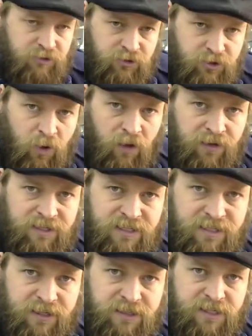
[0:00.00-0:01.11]
do all the
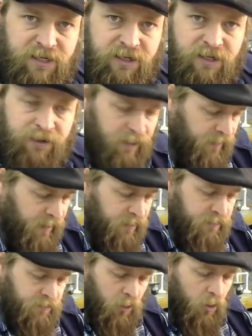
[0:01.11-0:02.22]
details here, and
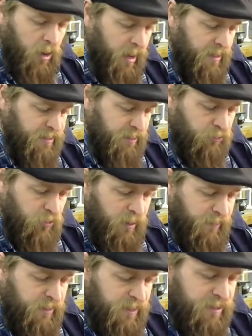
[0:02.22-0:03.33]
then as I'm
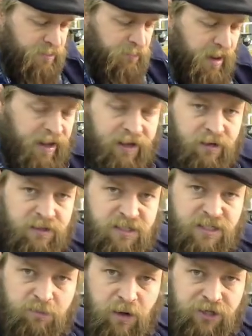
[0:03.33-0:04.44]
drawing this, my hand is
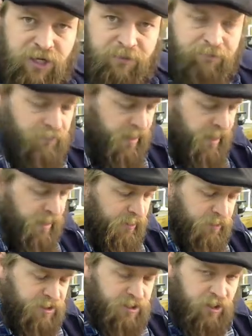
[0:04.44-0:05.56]
smudging that. I'm
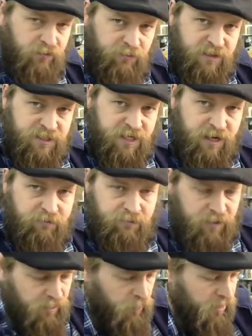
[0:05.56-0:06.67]
going to start from this side
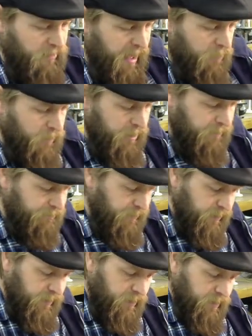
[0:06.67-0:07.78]
and work that way.
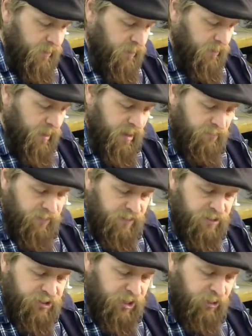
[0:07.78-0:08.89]
I have
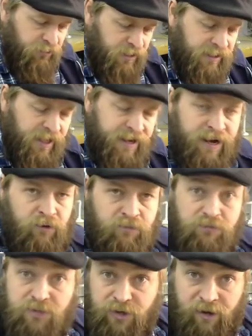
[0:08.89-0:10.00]
things generally laid out,
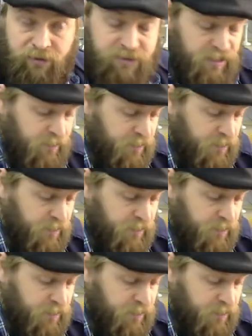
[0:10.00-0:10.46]
so now it's time to